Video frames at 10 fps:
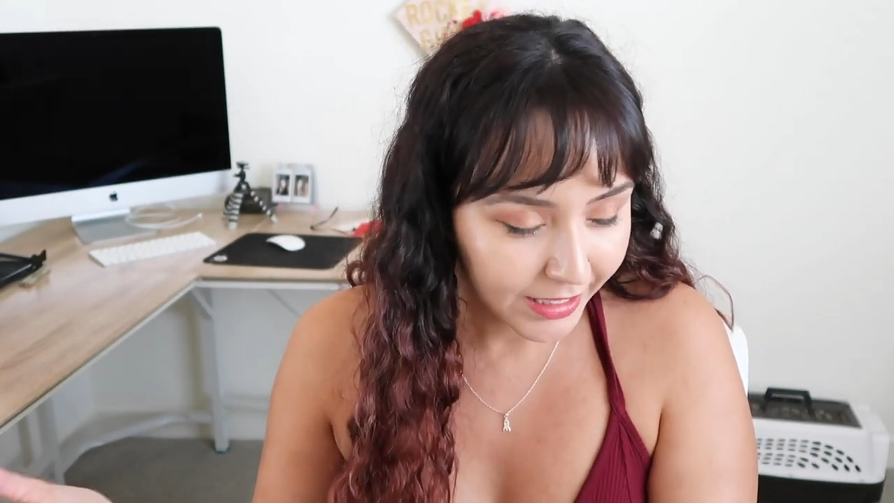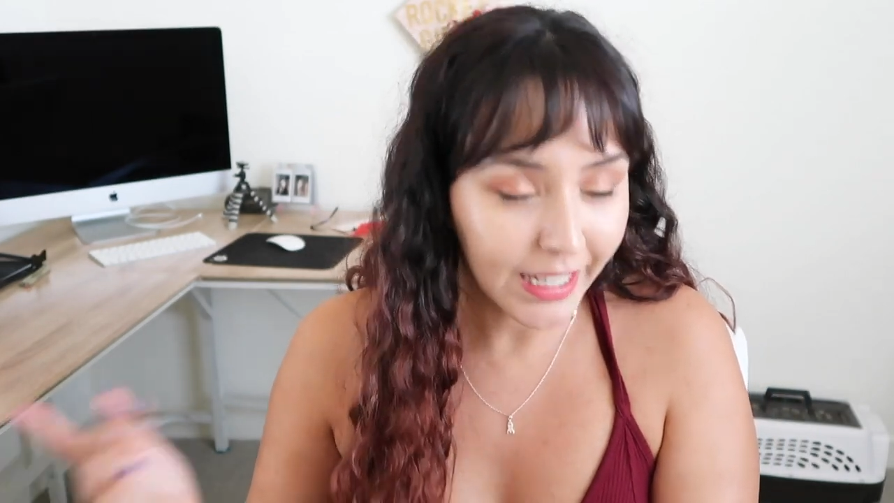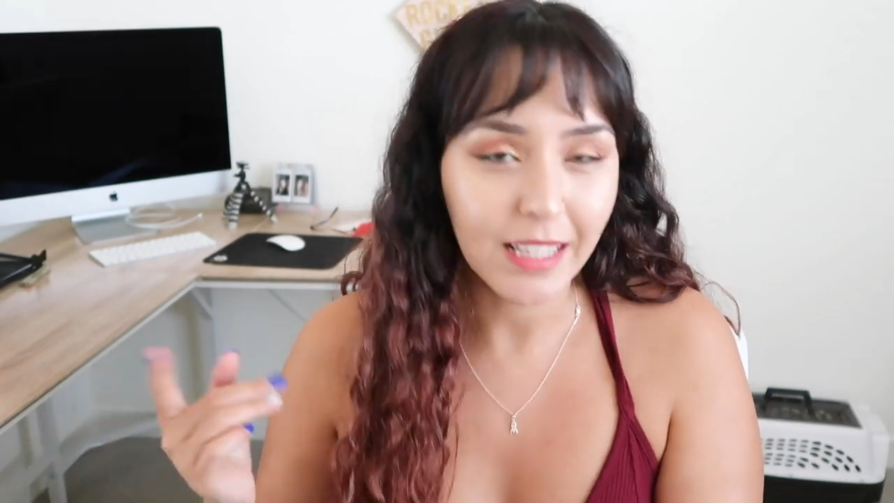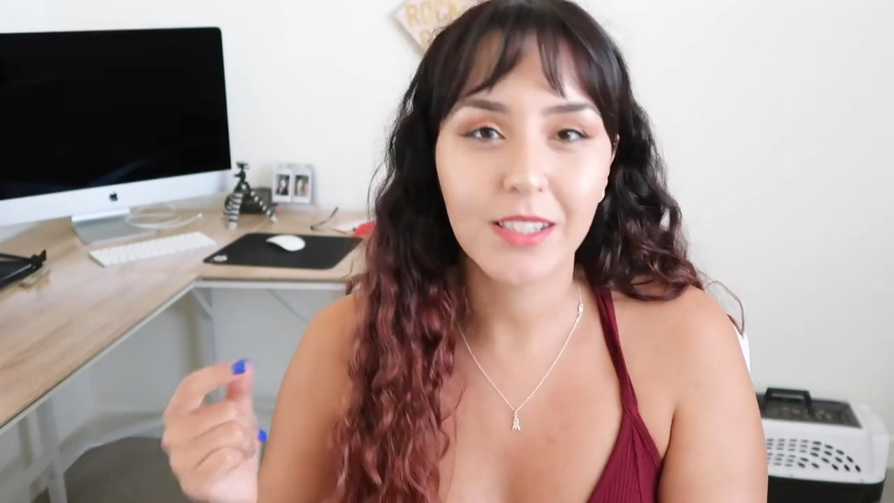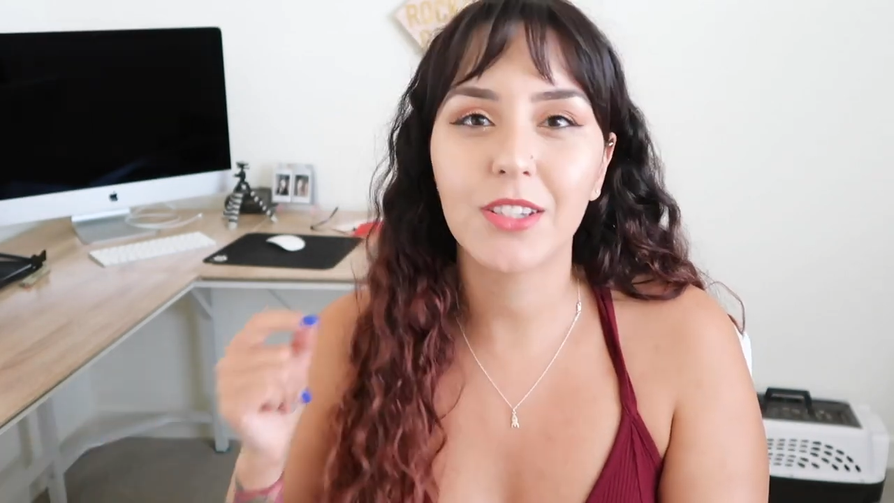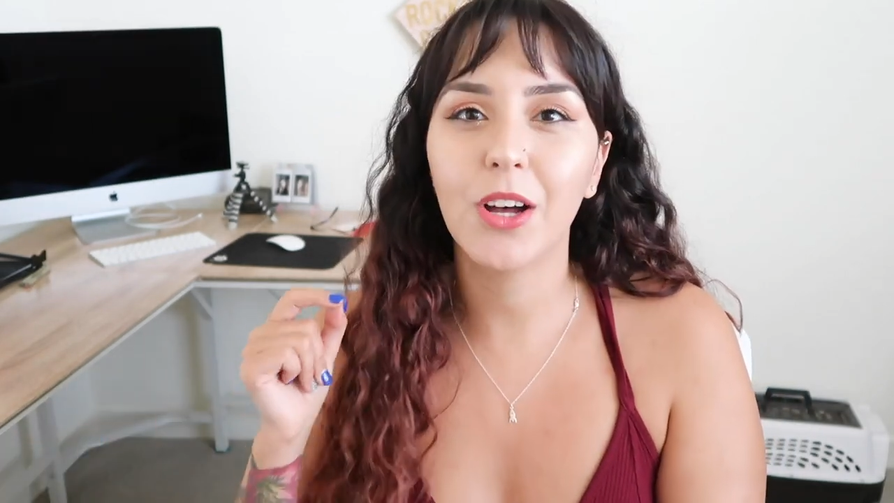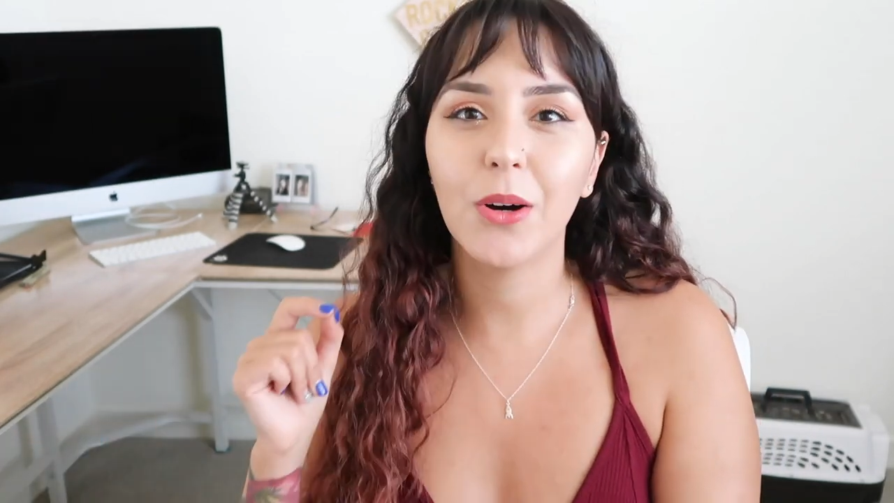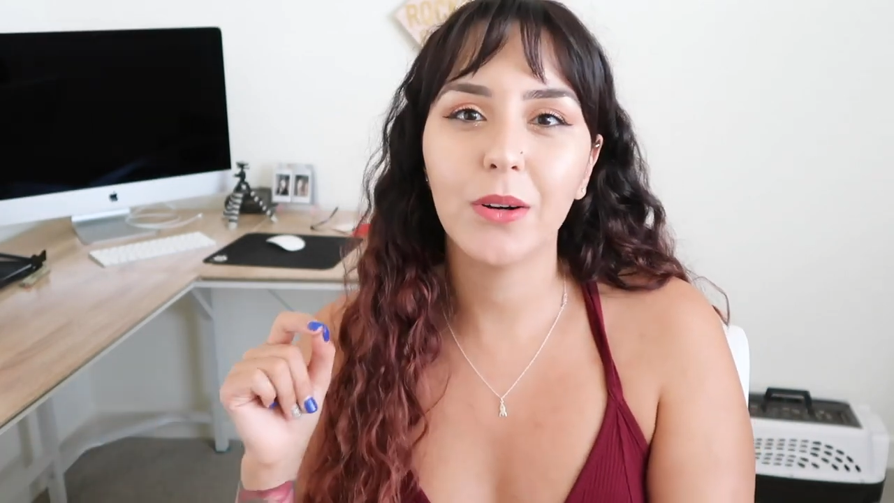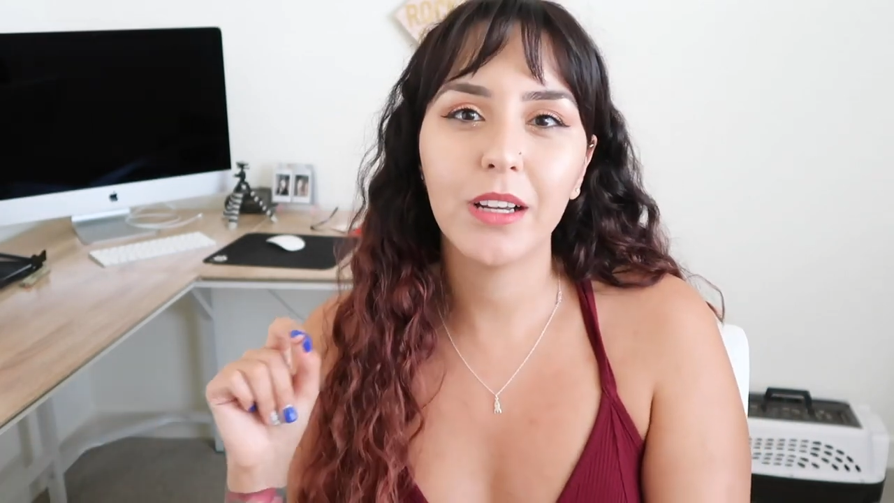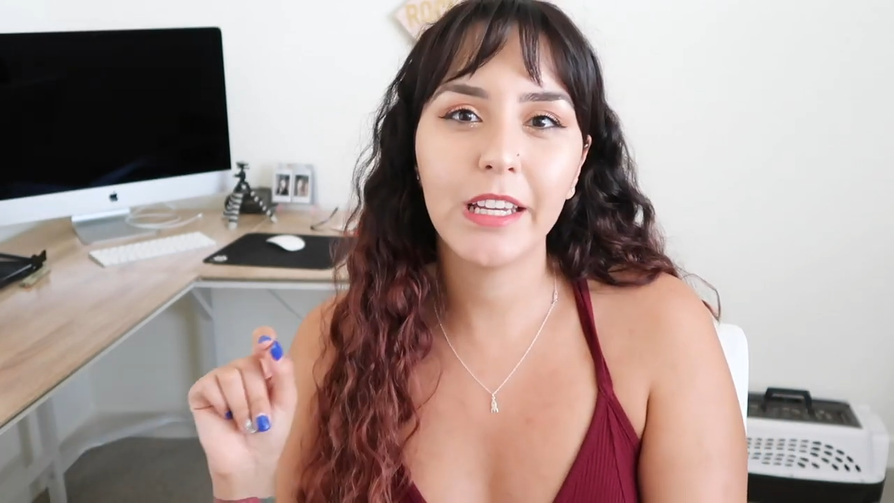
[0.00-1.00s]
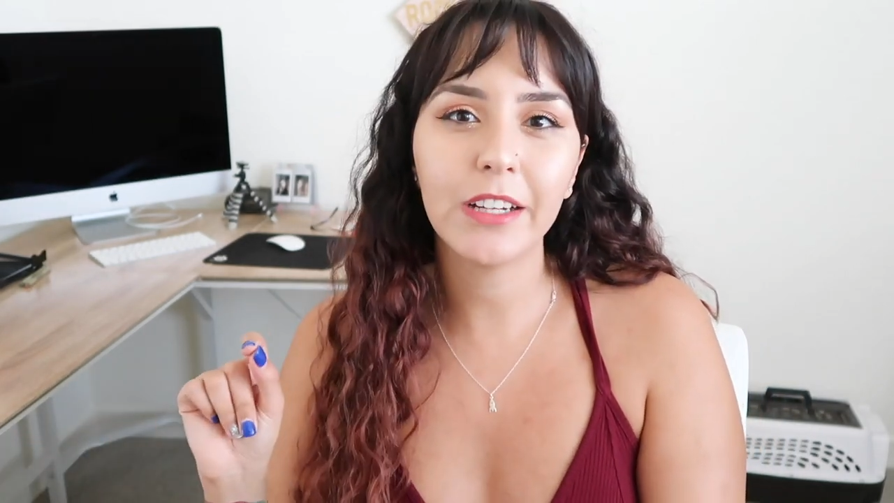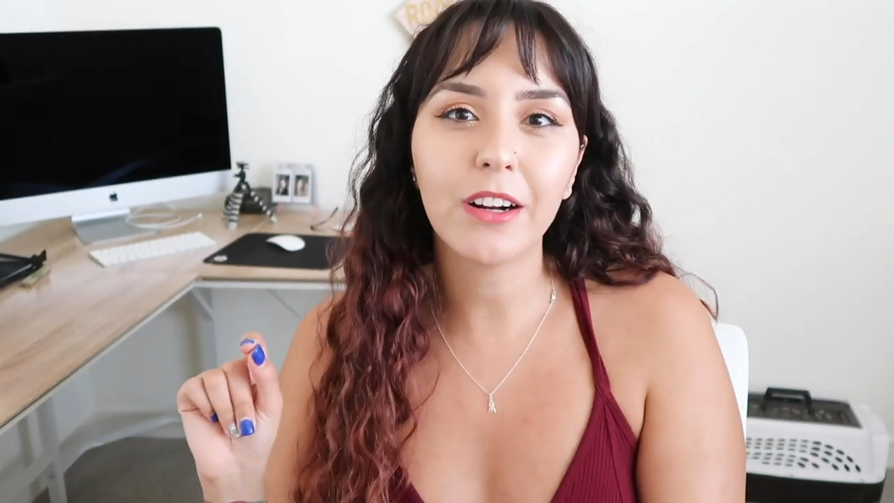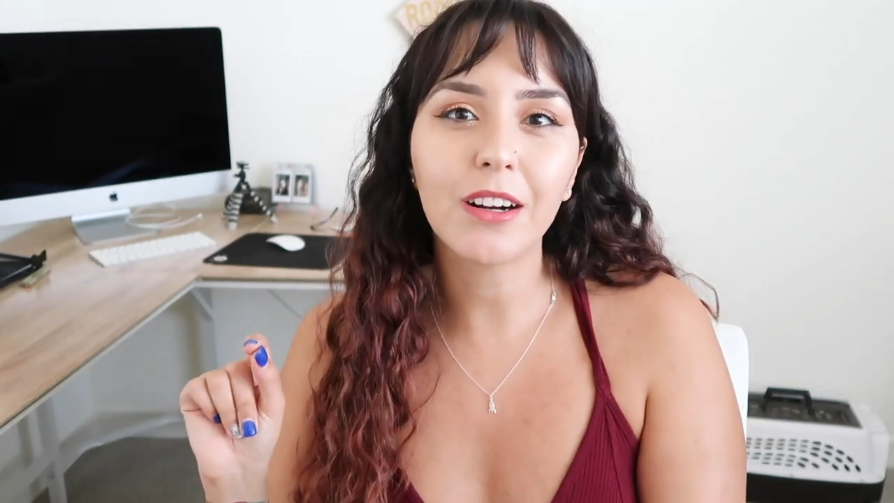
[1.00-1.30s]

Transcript: Yes, so here